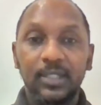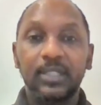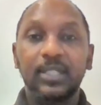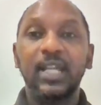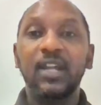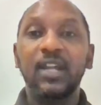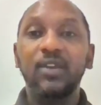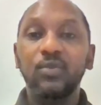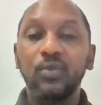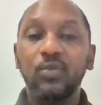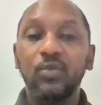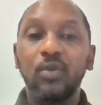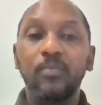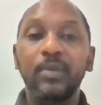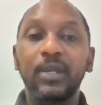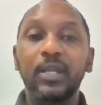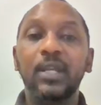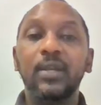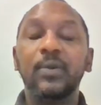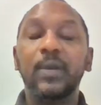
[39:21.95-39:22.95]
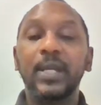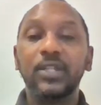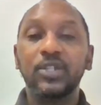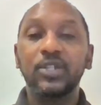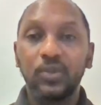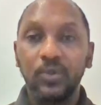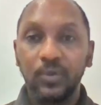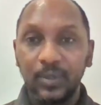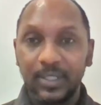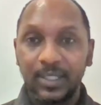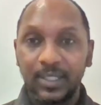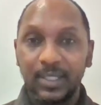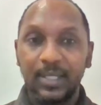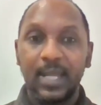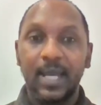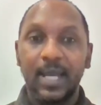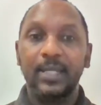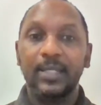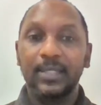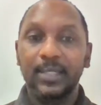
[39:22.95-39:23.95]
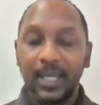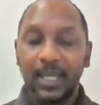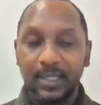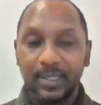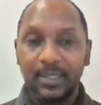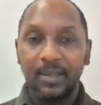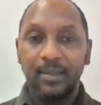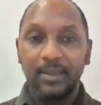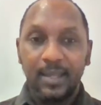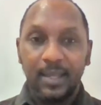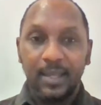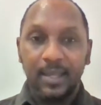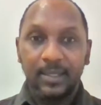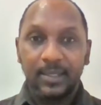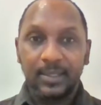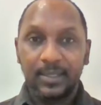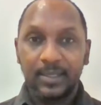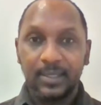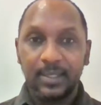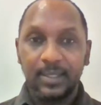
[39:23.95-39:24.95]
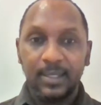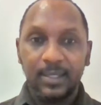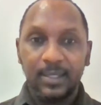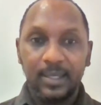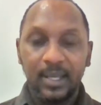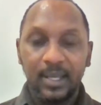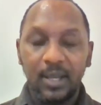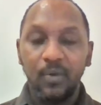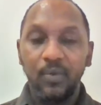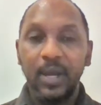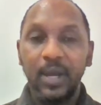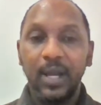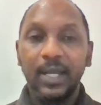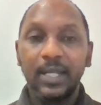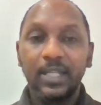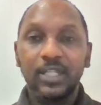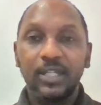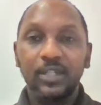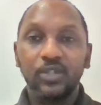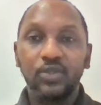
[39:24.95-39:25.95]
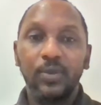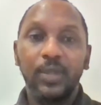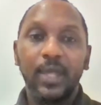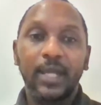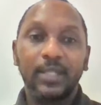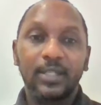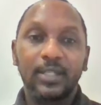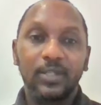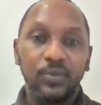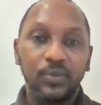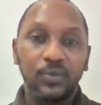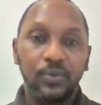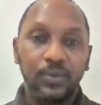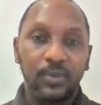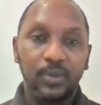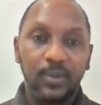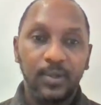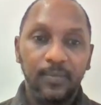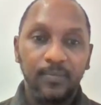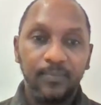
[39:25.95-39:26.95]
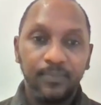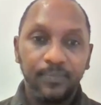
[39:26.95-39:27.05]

then we will begin to scrutinize certain things. And we are reaching to that soon.